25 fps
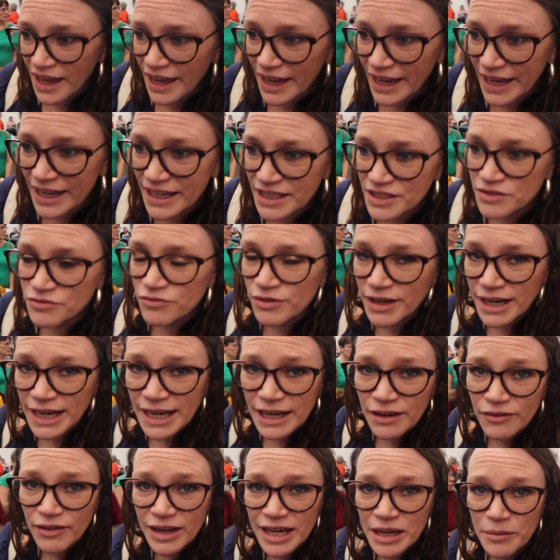It is
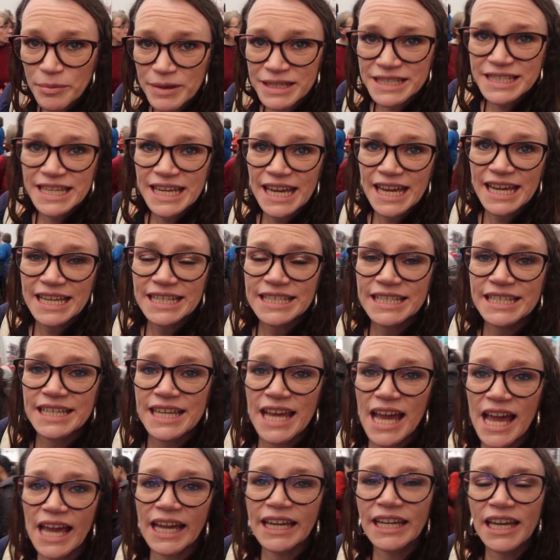really, really busy here
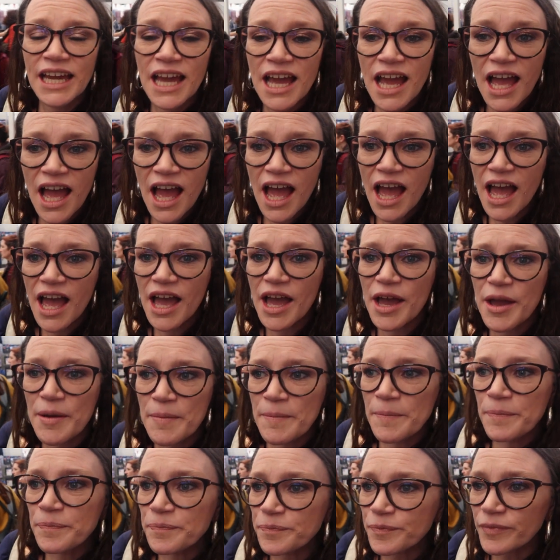today.
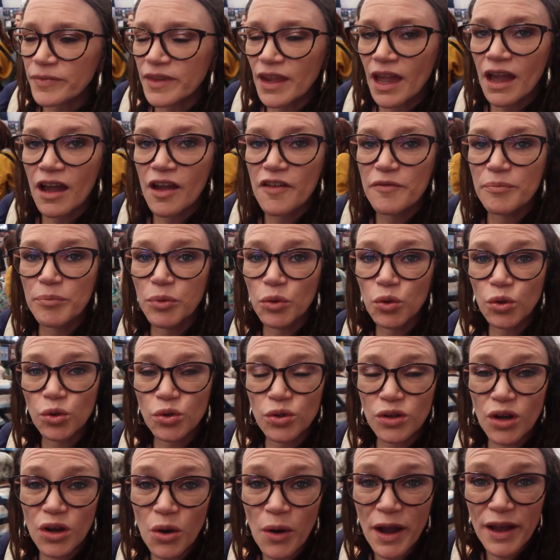I've bought
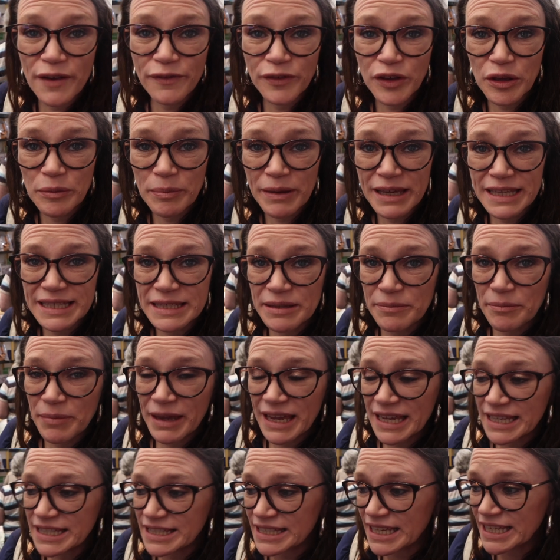quite a few bits and
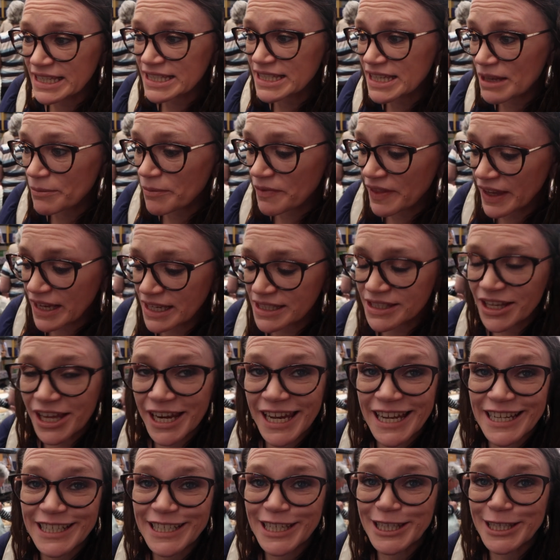pieces, some things I
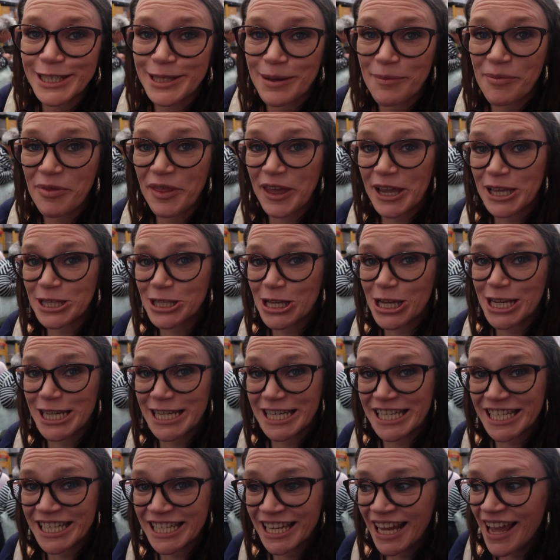needed, some things I
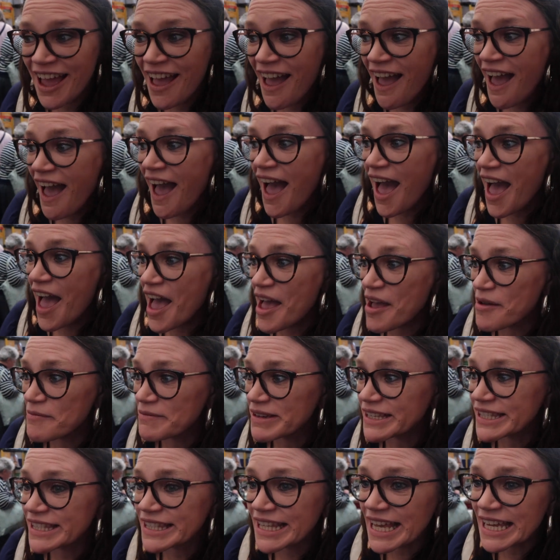didn't.
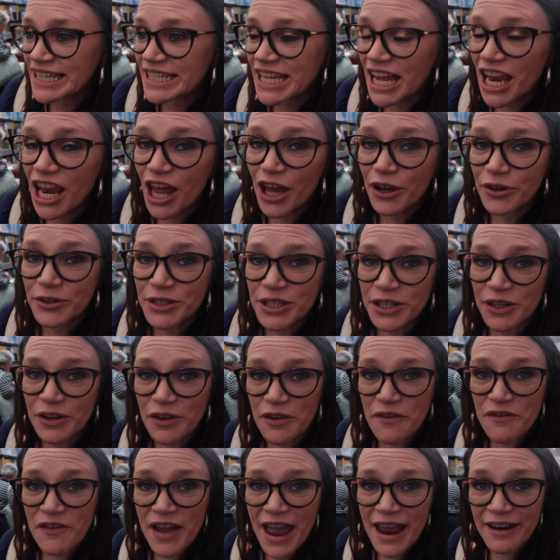Said hello to
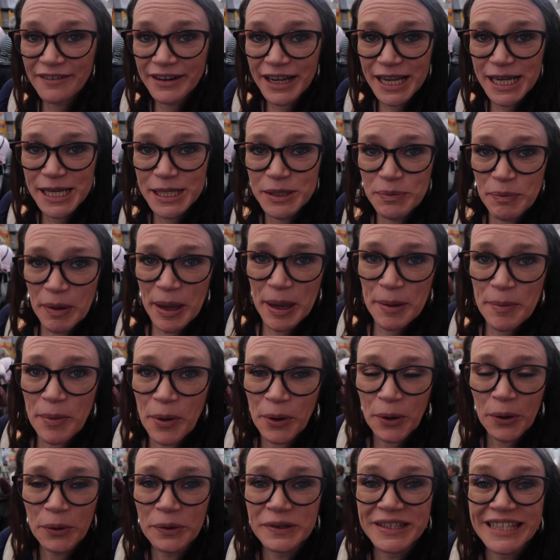various
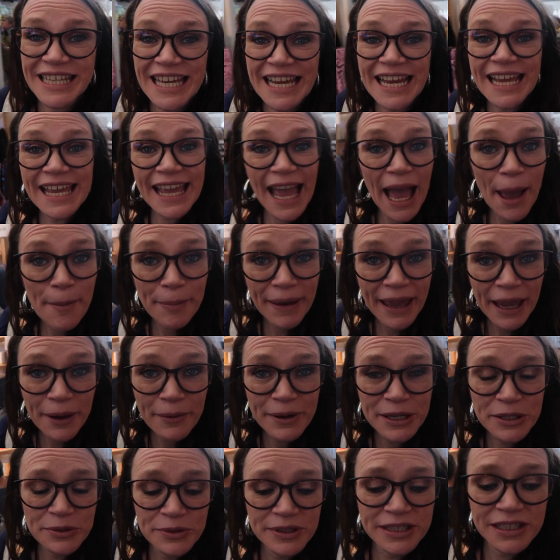people, seen Gabby,
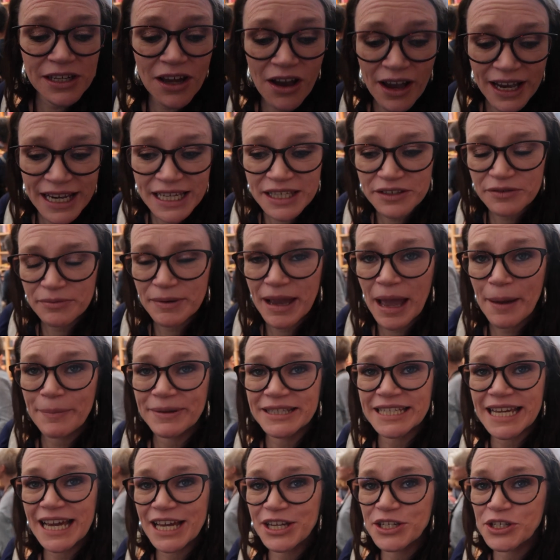which was nice, from
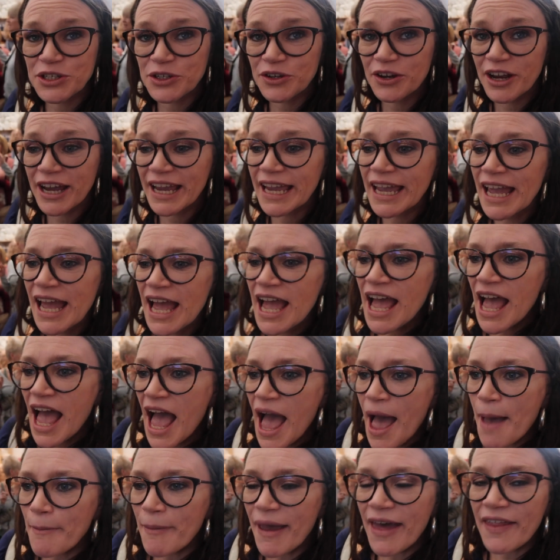Gabberdashery.
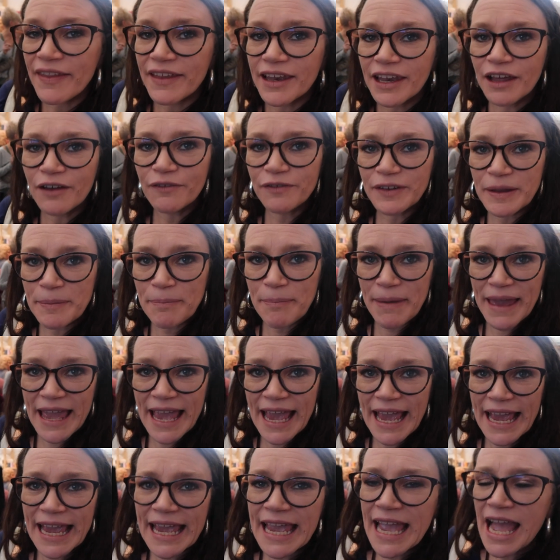Met the lovely
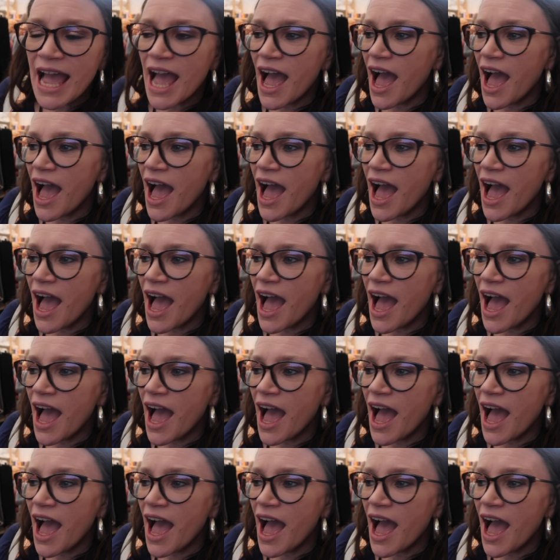Bee,